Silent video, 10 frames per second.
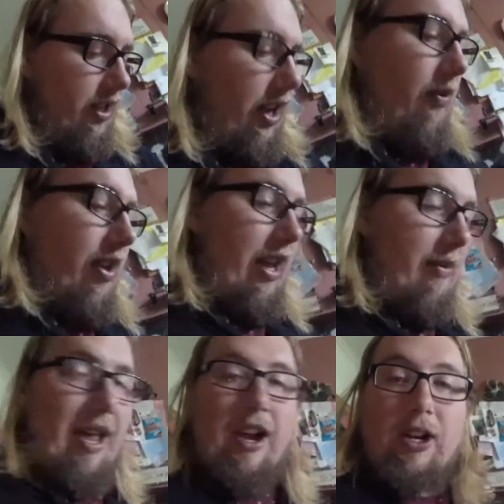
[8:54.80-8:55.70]
I read
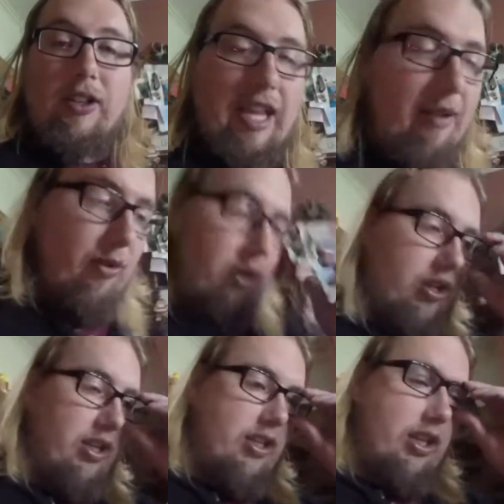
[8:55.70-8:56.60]
them and I got them
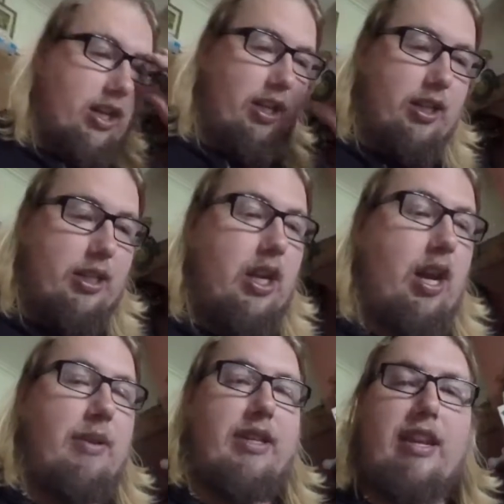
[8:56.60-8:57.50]
because, you know,
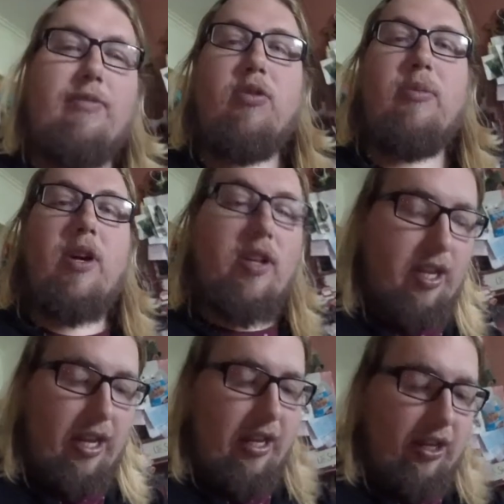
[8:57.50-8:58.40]
I'm in Deadpool
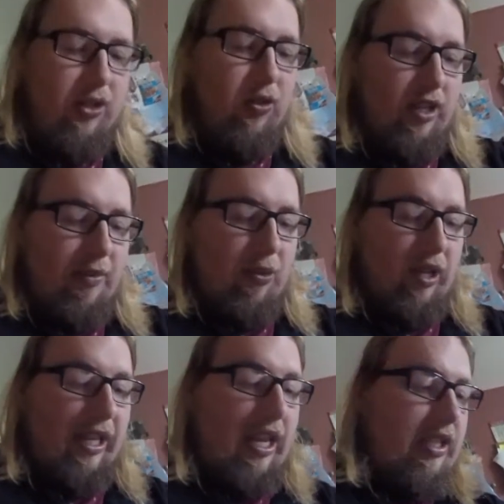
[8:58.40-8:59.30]
mode and I saw
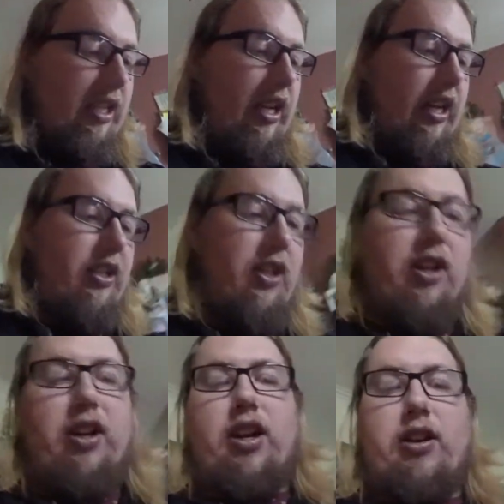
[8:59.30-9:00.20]
Deadpool again today.
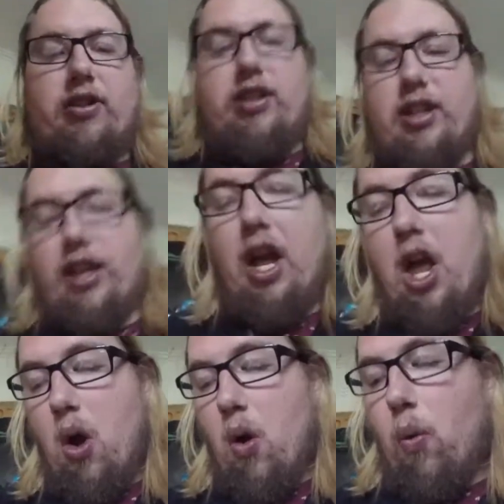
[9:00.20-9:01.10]
So I was just like,
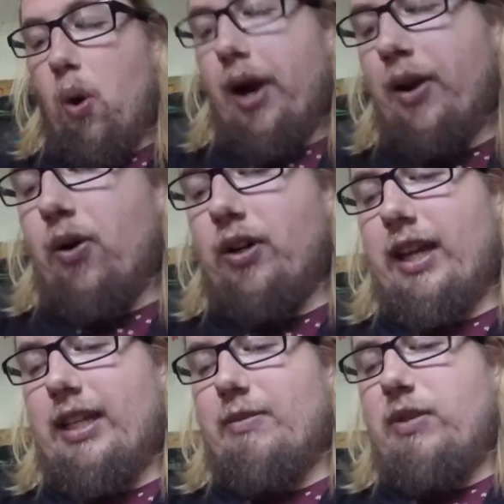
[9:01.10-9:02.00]
why not
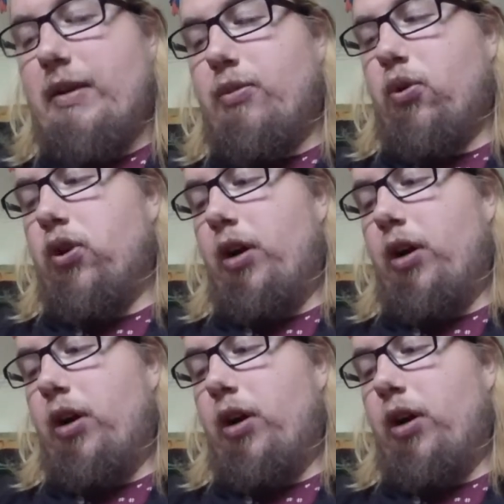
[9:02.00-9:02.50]
get some Deadpool